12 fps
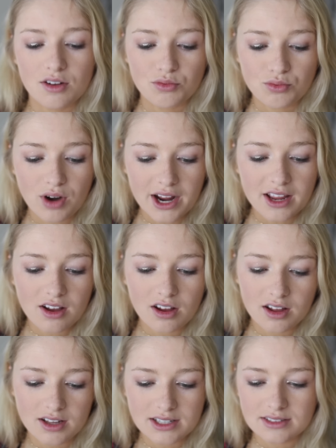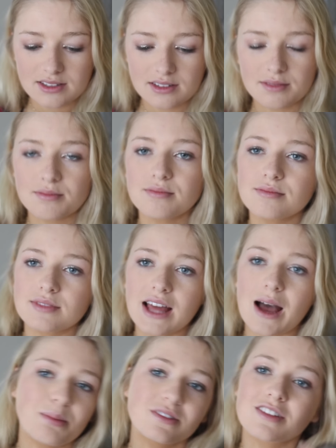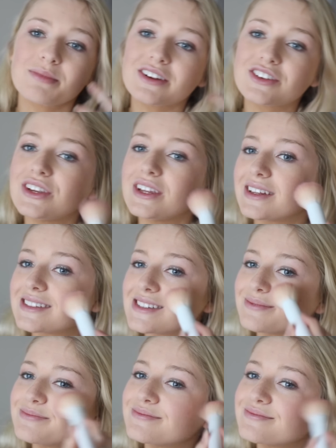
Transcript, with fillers: Right on the apples of my cheeks.